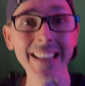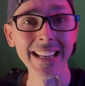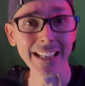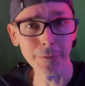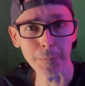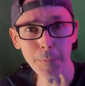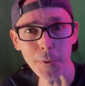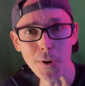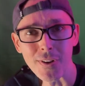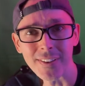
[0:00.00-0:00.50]

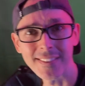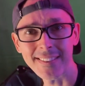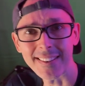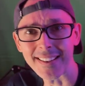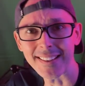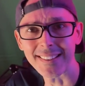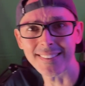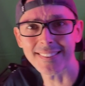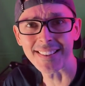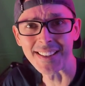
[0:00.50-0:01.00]

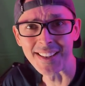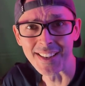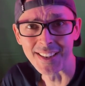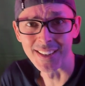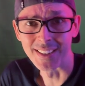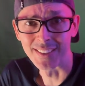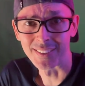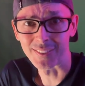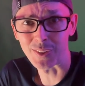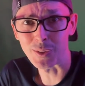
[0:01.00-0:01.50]
experiences
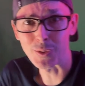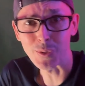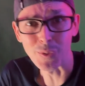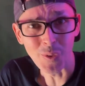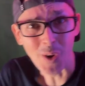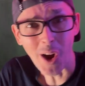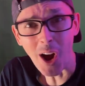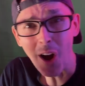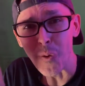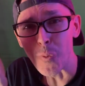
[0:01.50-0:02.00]

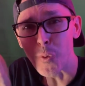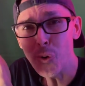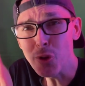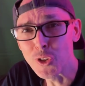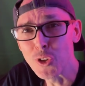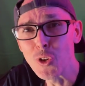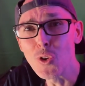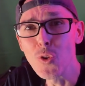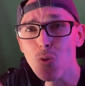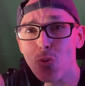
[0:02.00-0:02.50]
so
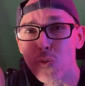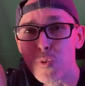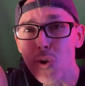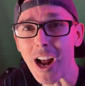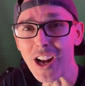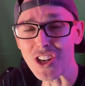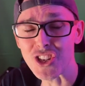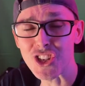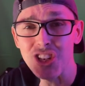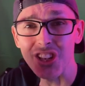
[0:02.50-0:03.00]
would you
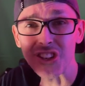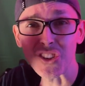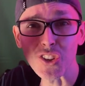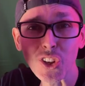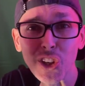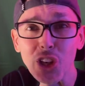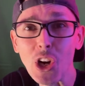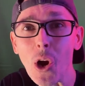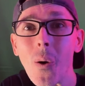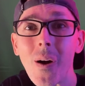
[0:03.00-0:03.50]
rush to
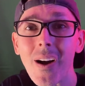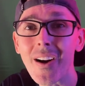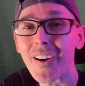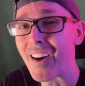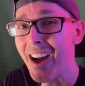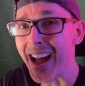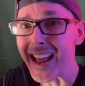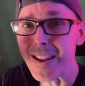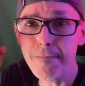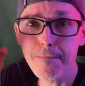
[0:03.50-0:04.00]
go
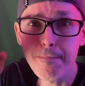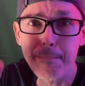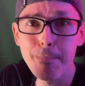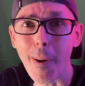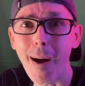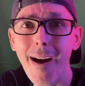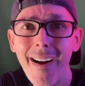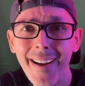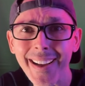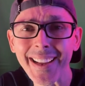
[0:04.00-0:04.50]
out and
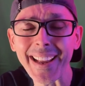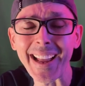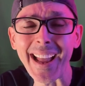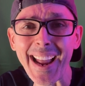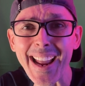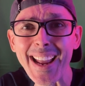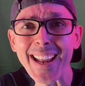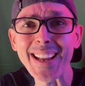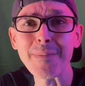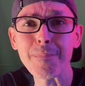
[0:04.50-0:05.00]
buy
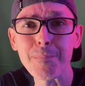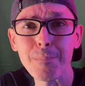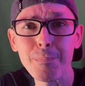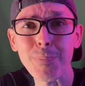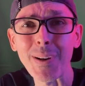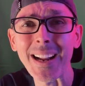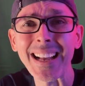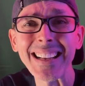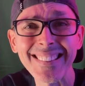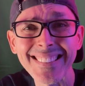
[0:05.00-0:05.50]
a
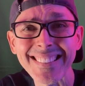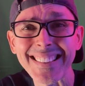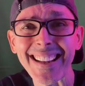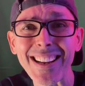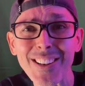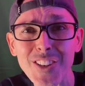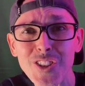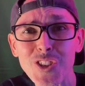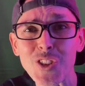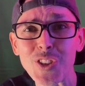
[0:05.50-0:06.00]

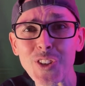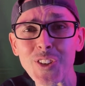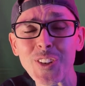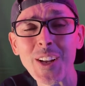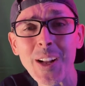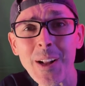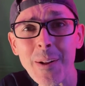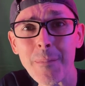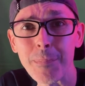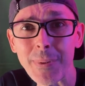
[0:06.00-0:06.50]
PlayStation
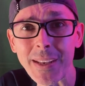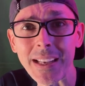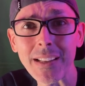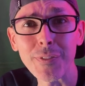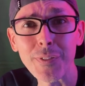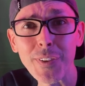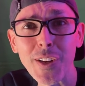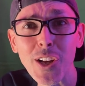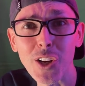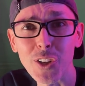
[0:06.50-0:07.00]

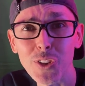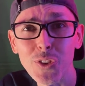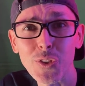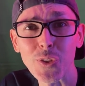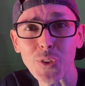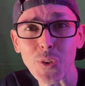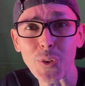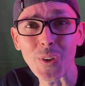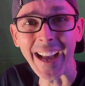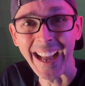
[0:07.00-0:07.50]
PSVR
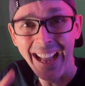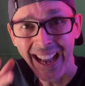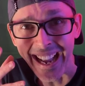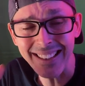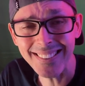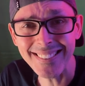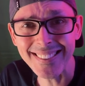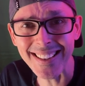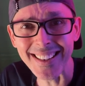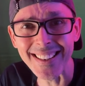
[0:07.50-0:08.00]
2
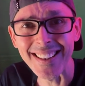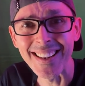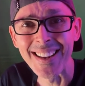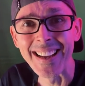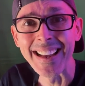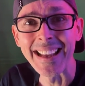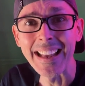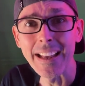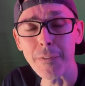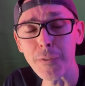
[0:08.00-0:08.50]
headset
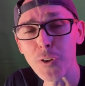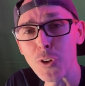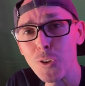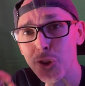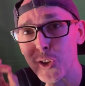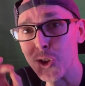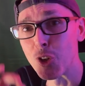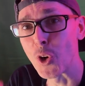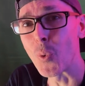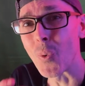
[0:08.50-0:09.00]
if you
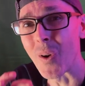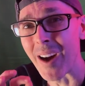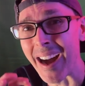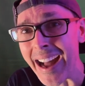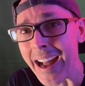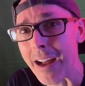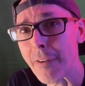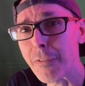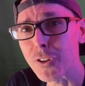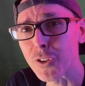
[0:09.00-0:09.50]
don't
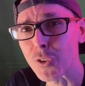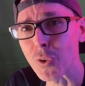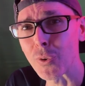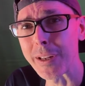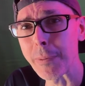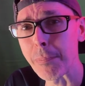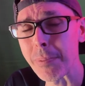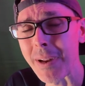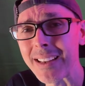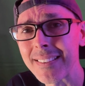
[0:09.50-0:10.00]
have a
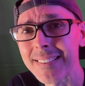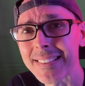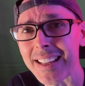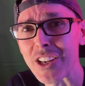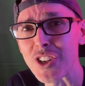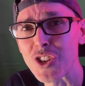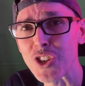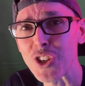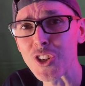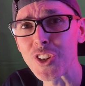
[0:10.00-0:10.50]
Sony
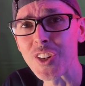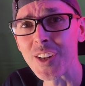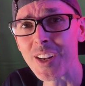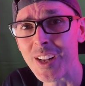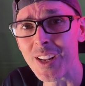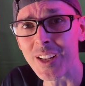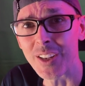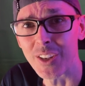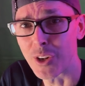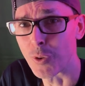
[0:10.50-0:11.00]
PlayStation
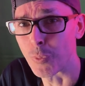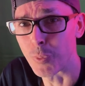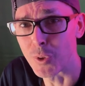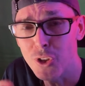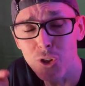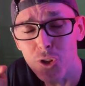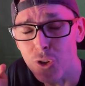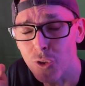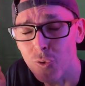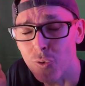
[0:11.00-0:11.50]
you know,
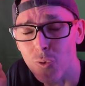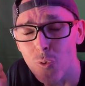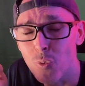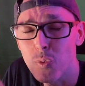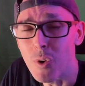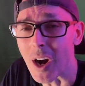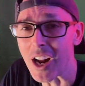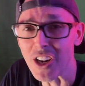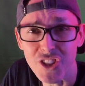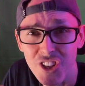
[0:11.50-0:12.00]
would you just
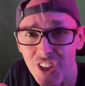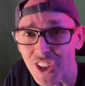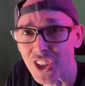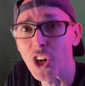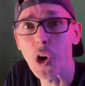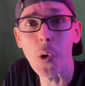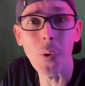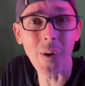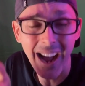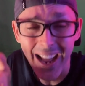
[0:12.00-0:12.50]
rush and
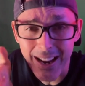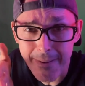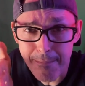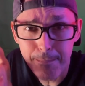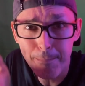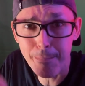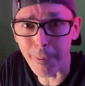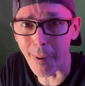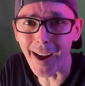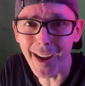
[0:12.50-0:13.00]
go
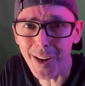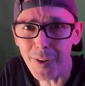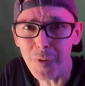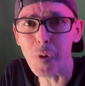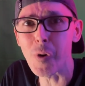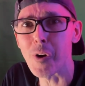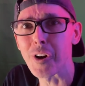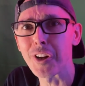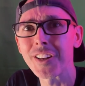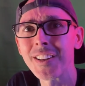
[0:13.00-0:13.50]
and buy
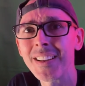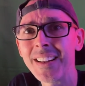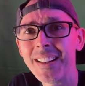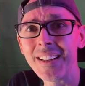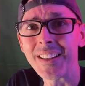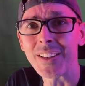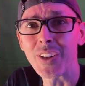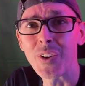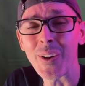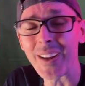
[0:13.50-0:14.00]
one?
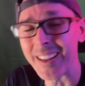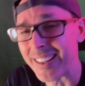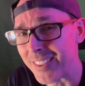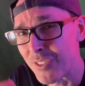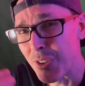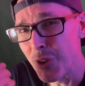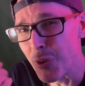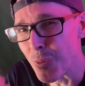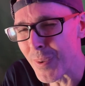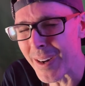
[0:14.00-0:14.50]
You know,
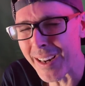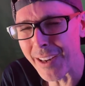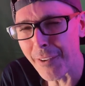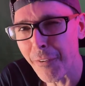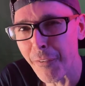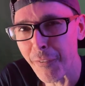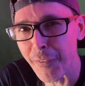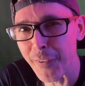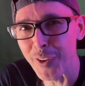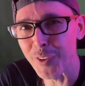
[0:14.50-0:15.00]
do you really
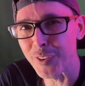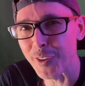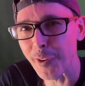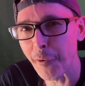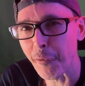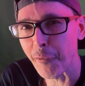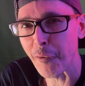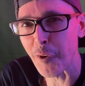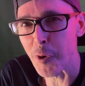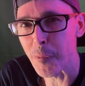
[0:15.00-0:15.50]
feel the
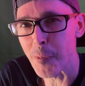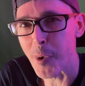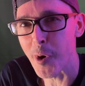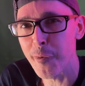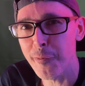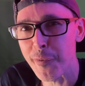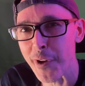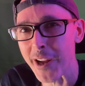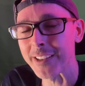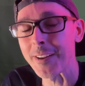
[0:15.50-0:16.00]

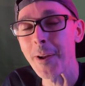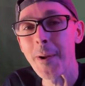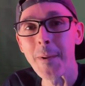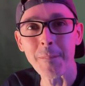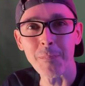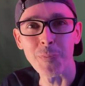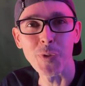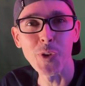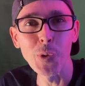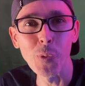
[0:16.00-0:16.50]
FOMO effect?
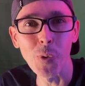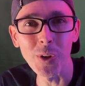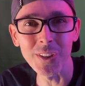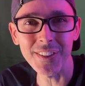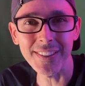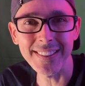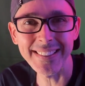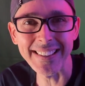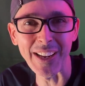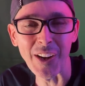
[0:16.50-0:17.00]
Do you want
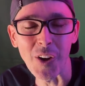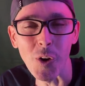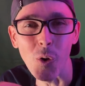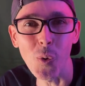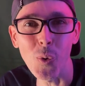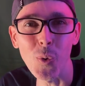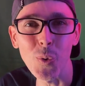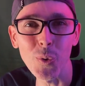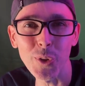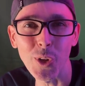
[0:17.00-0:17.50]
to see
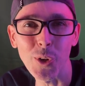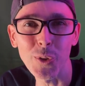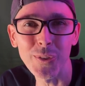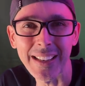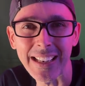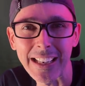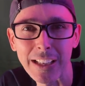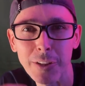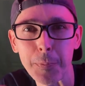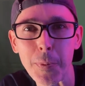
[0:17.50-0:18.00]
all those
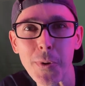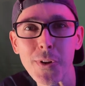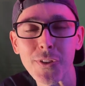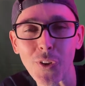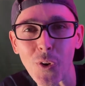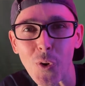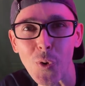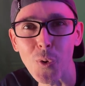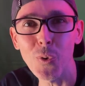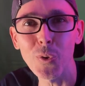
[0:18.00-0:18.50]
and experience
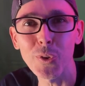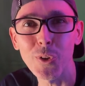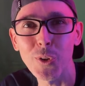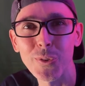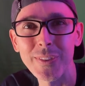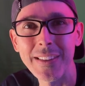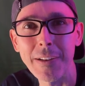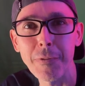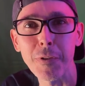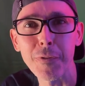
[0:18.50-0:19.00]
all
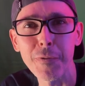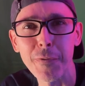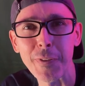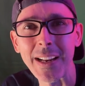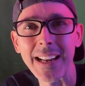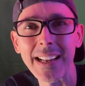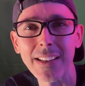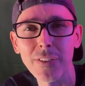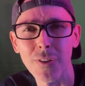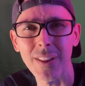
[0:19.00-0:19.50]
those different
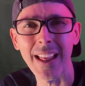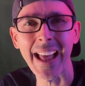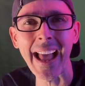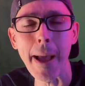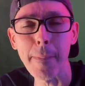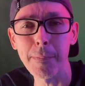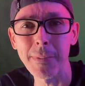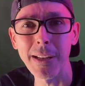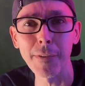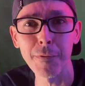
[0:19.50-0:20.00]
feelings with the
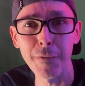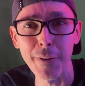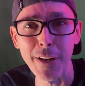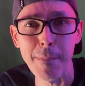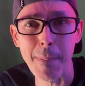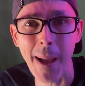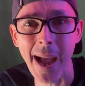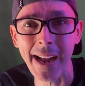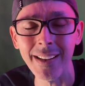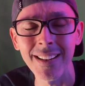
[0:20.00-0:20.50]
haptic
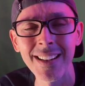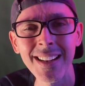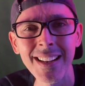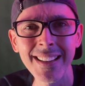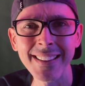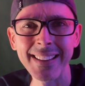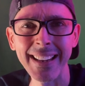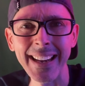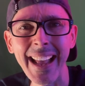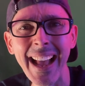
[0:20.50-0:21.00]
feedback
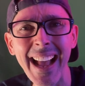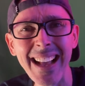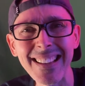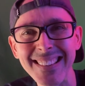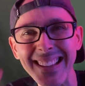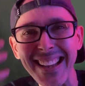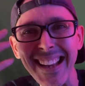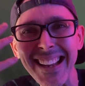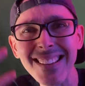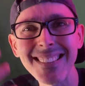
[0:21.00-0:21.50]
that it
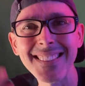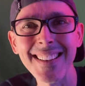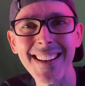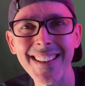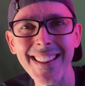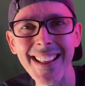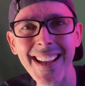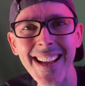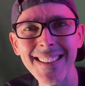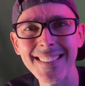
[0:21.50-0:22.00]
has
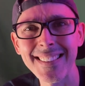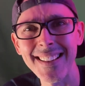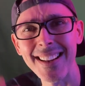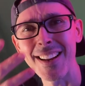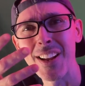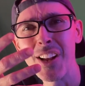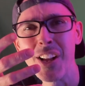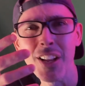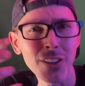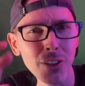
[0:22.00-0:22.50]
inside the headset?
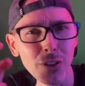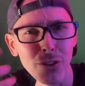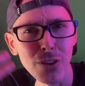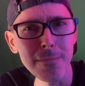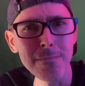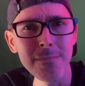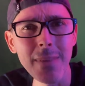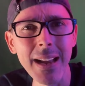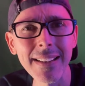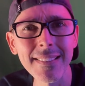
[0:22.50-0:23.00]
Those
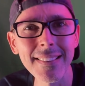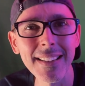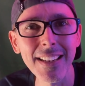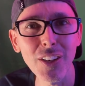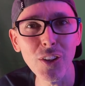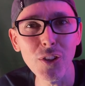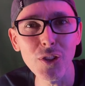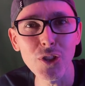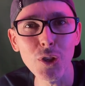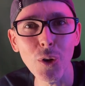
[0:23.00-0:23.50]

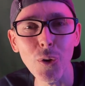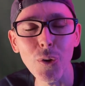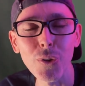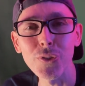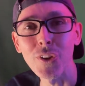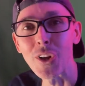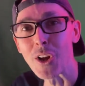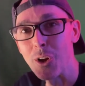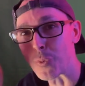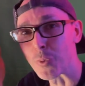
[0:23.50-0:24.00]
amazing
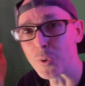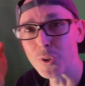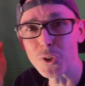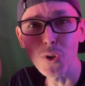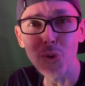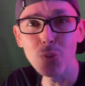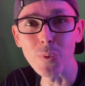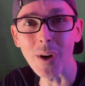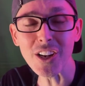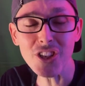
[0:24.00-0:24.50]
controllers. Would
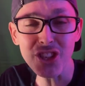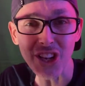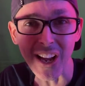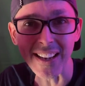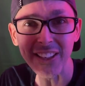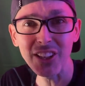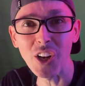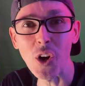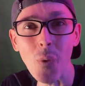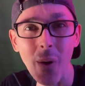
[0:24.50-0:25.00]
you rush
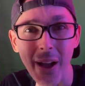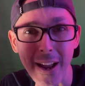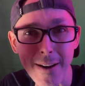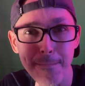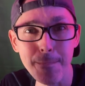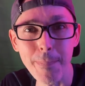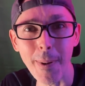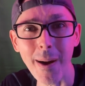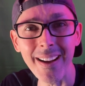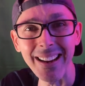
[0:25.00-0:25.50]
and go
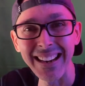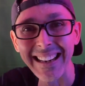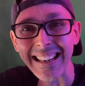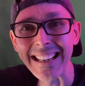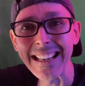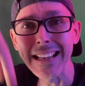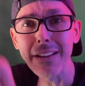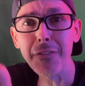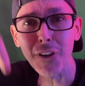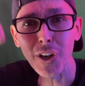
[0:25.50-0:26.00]
and buy?
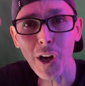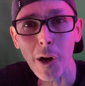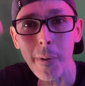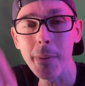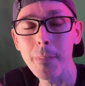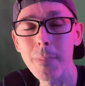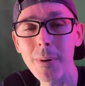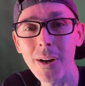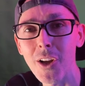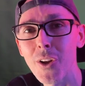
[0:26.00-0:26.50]
Leave a
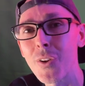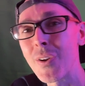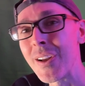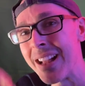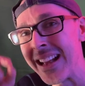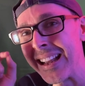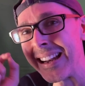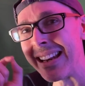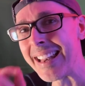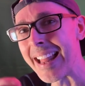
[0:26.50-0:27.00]
comment below.
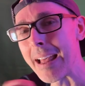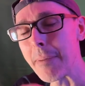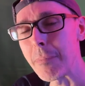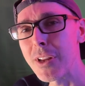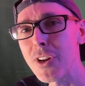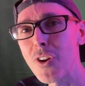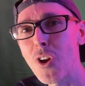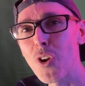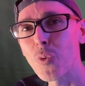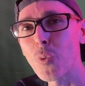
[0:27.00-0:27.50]
Let
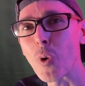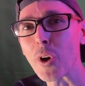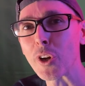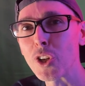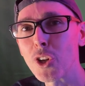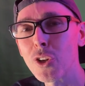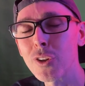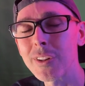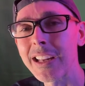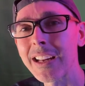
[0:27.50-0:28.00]
me know what
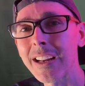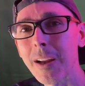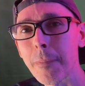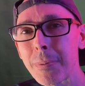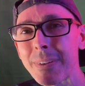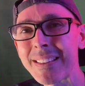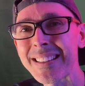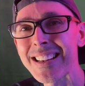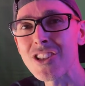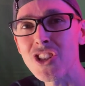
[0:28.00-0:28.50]
you think
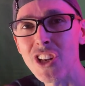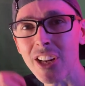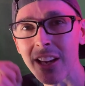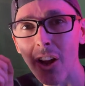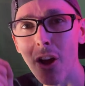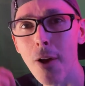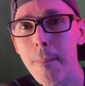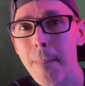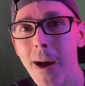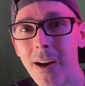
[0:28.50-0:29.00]

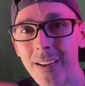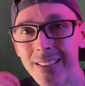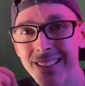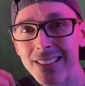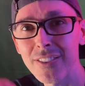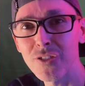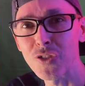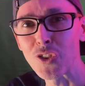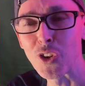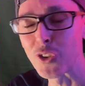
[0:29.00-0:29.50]
potentially about
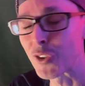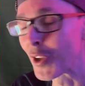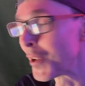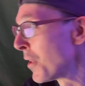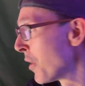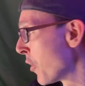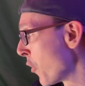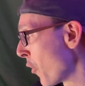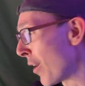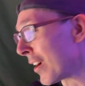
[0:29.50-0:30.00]
this news.
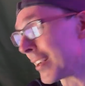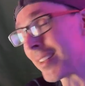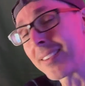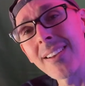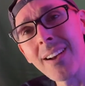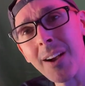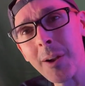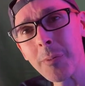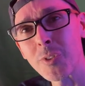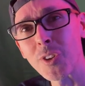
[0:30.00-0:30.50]
All right,
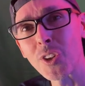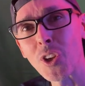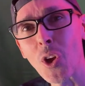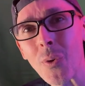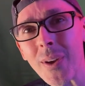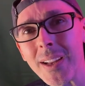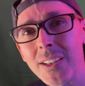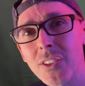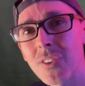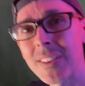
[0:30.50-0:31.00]
time to go
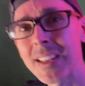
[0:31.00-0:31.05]
into